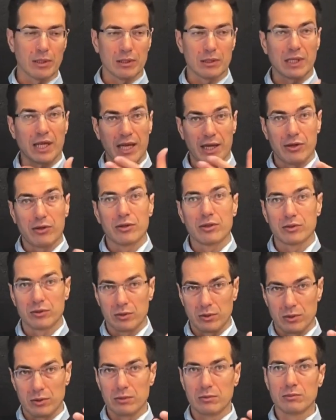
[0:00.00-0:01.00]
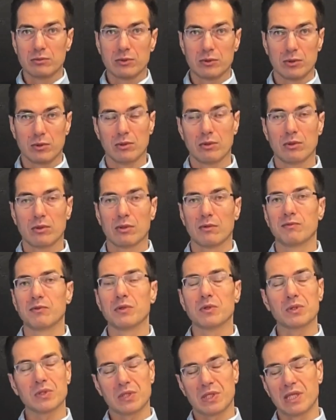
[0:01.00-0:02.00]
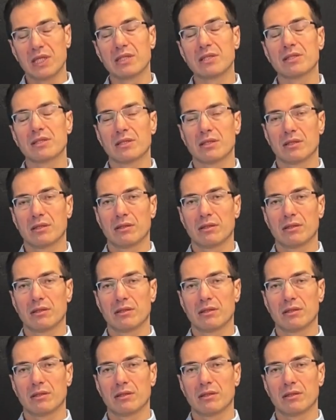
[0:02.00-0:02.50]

cater to all of those needs.